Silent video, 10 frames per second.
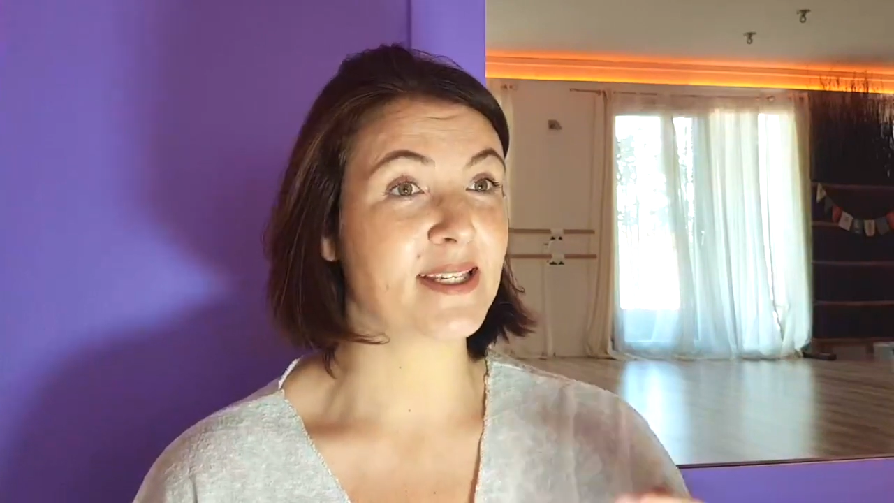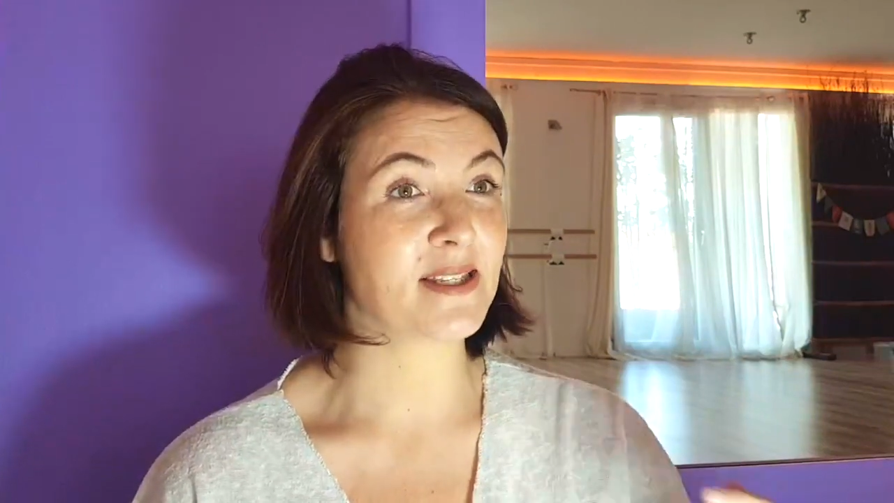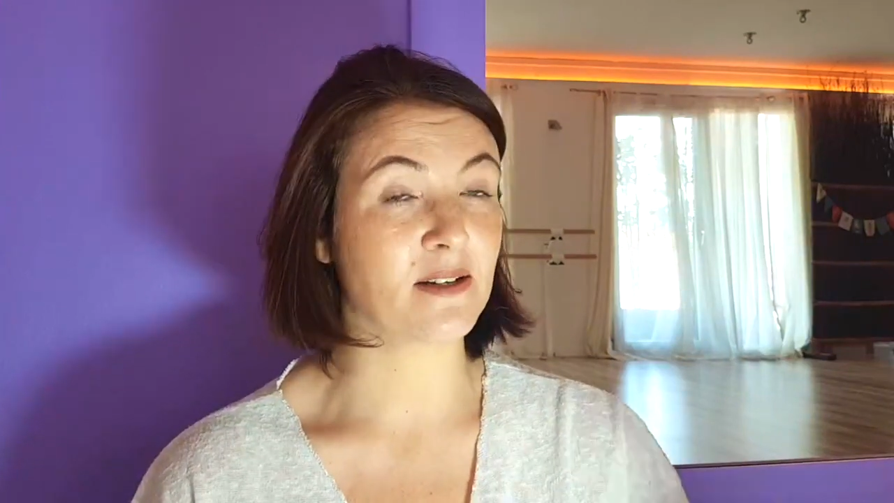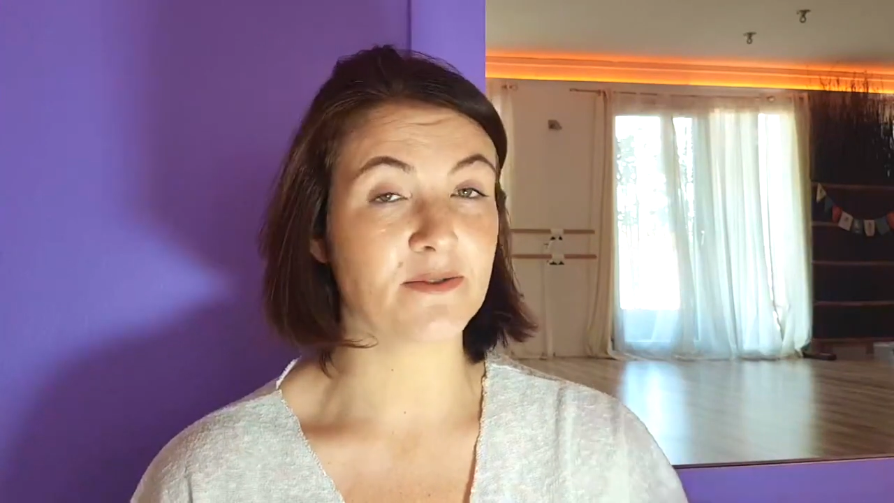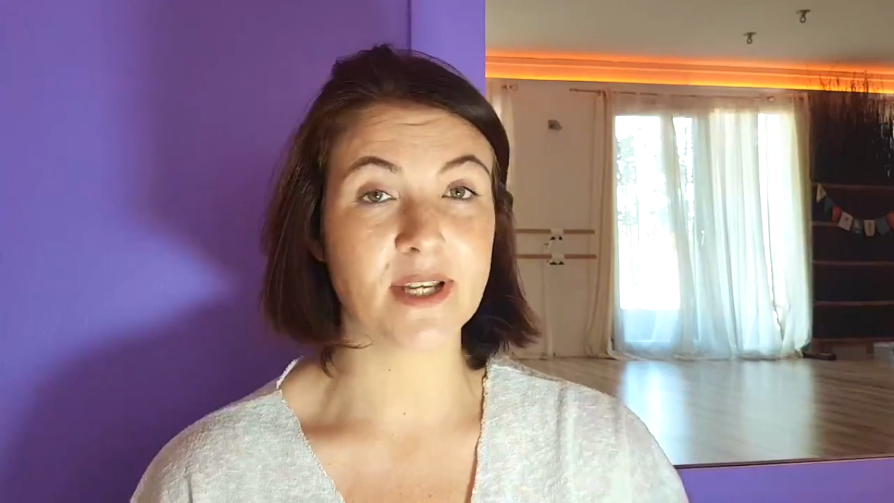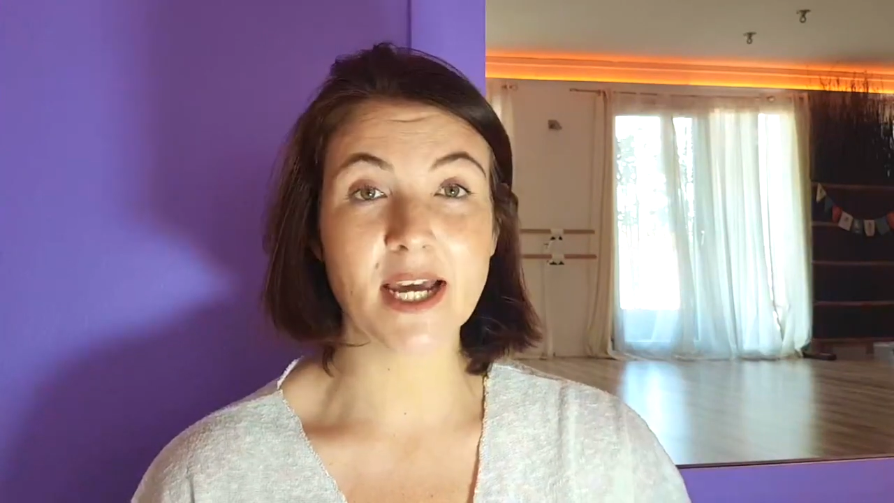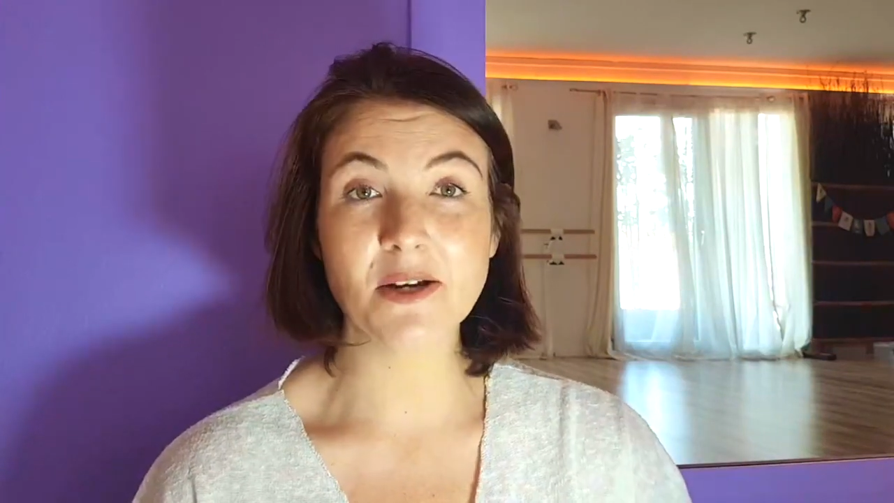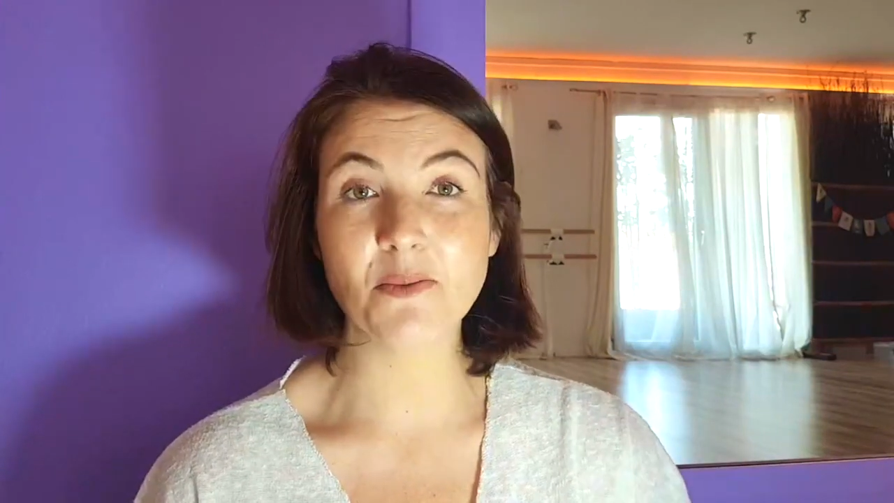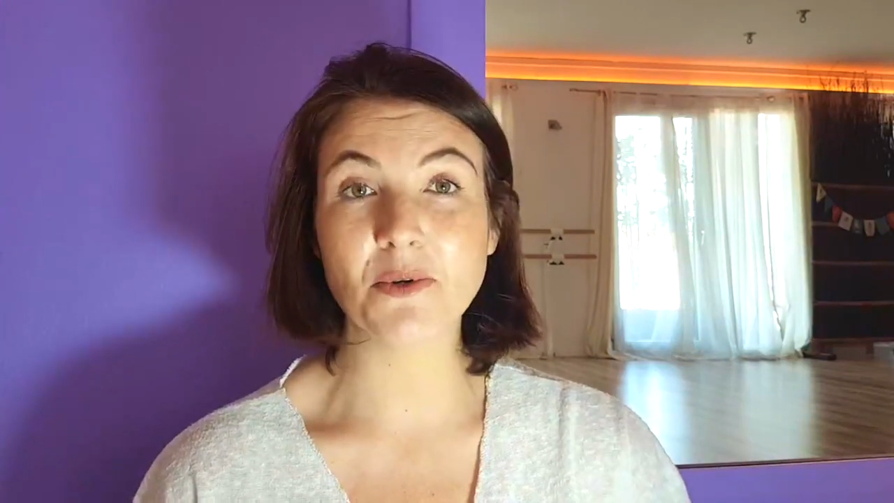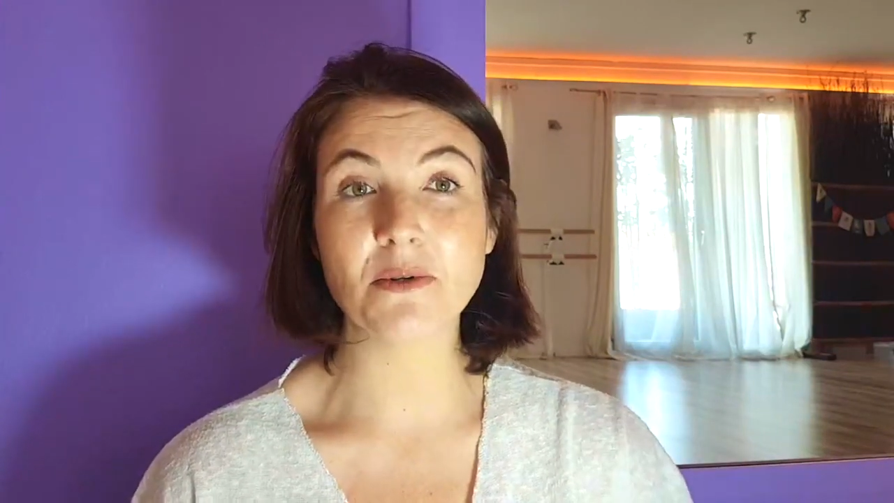stuffed
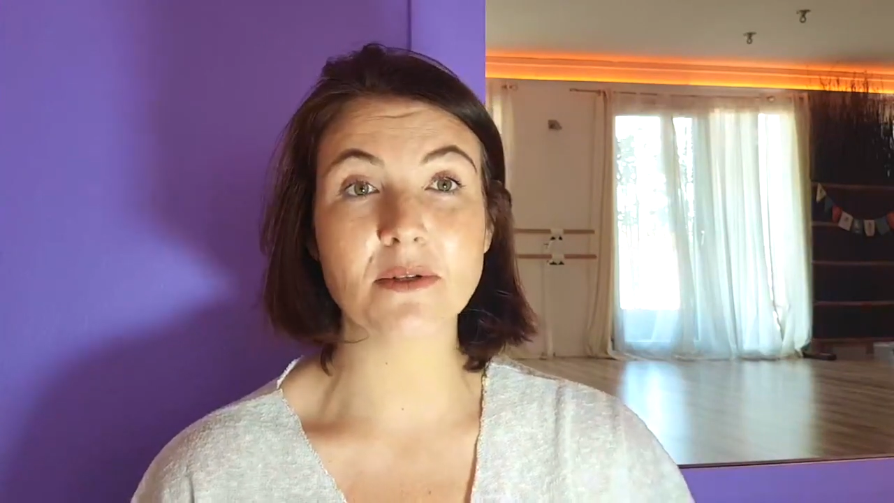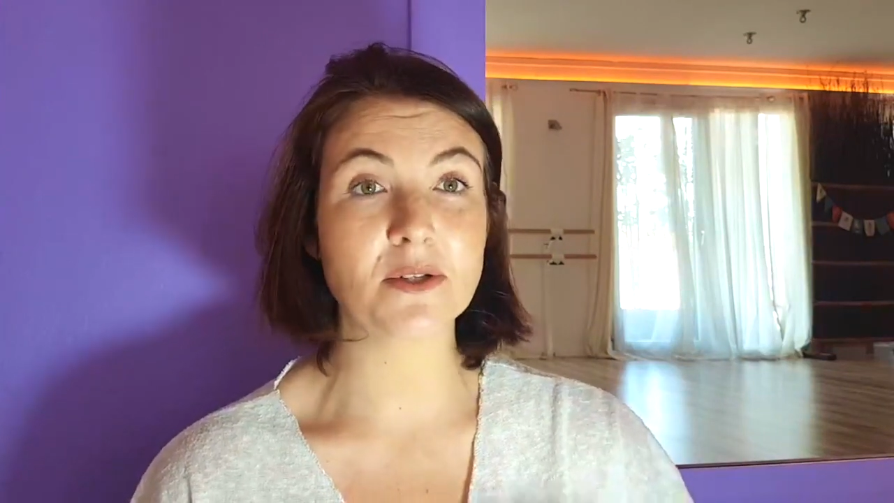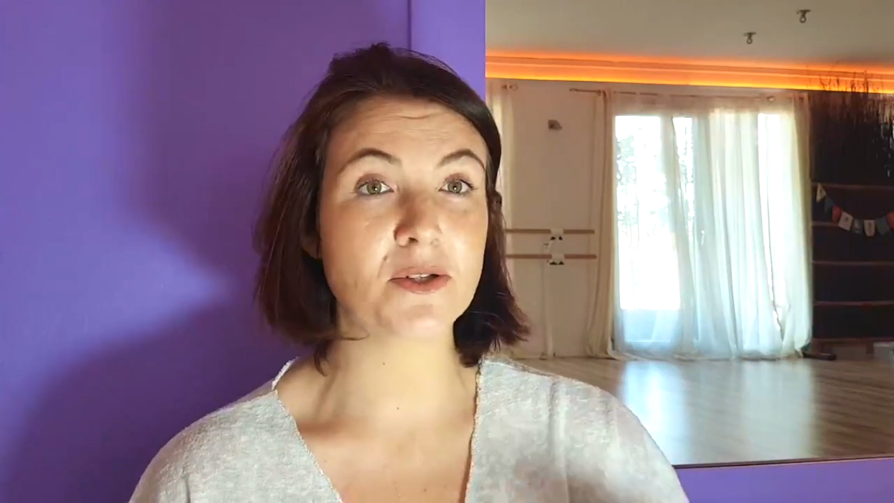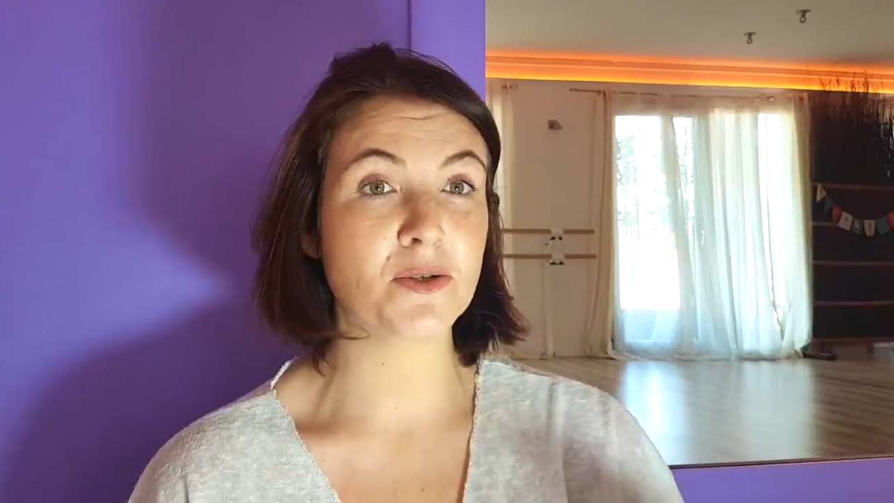animals.